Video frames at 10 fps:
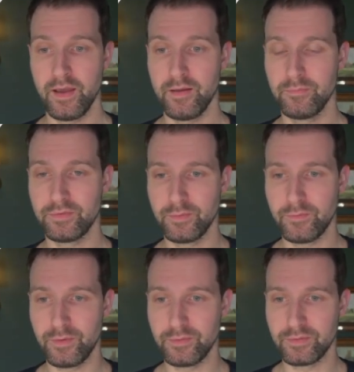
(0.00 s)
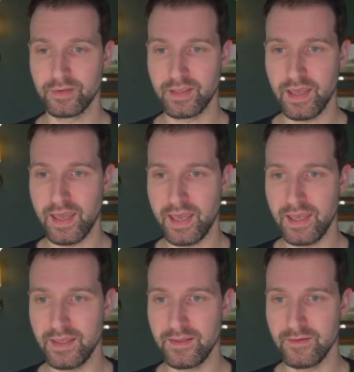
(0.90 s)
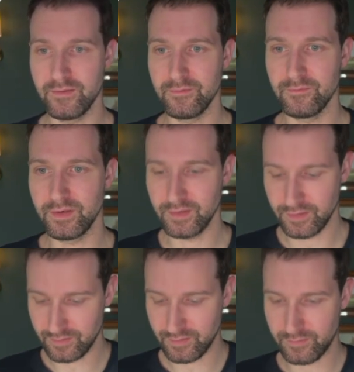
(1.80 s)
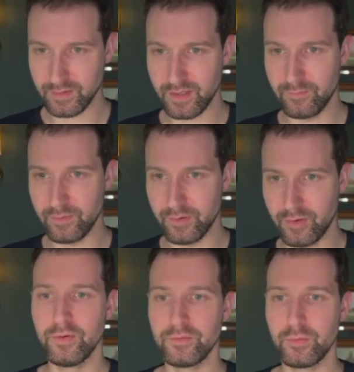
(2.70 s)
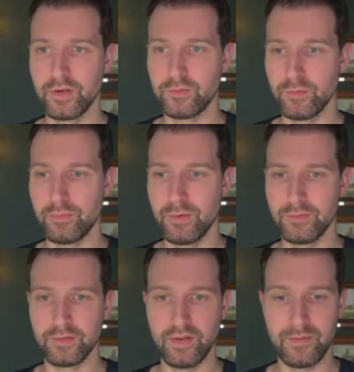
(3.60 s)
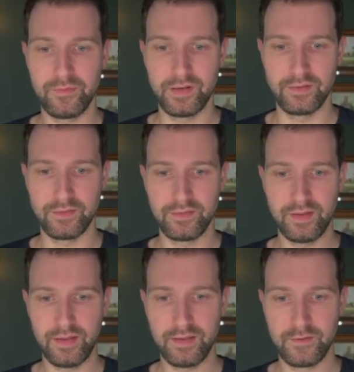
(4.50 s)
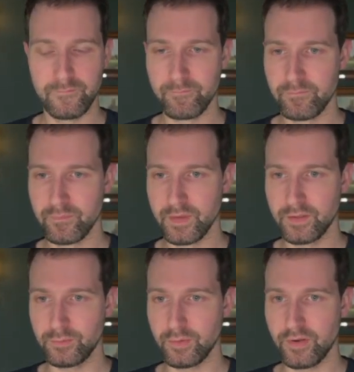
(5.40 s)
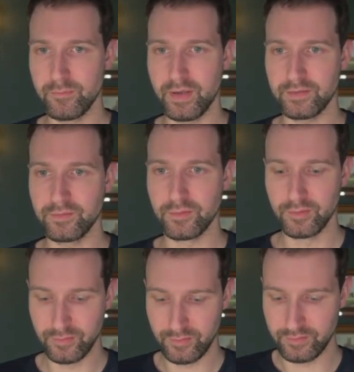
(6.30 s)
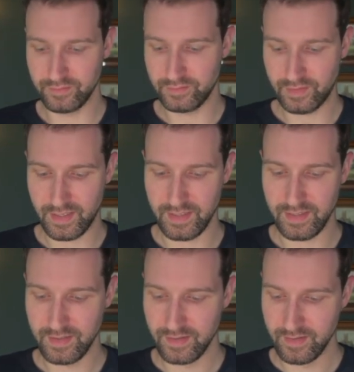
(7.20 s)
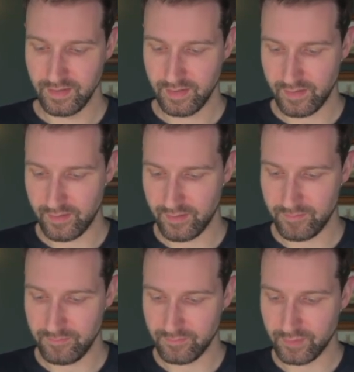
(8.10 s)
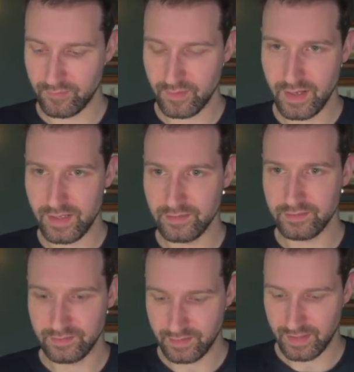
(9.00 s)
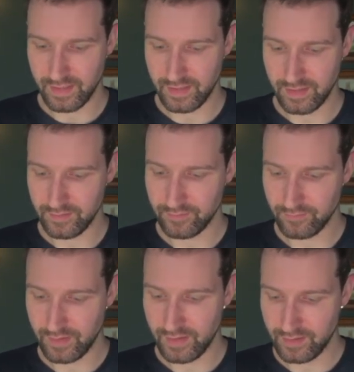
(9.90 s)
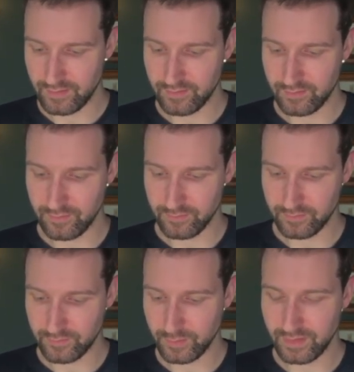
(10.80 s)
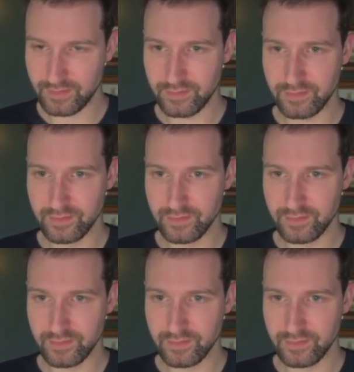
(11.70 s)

So if I was to get a video, I think I have one copy. I want it to appear into Typefully just here. So I'll come back to Claude and say, create a thread tweets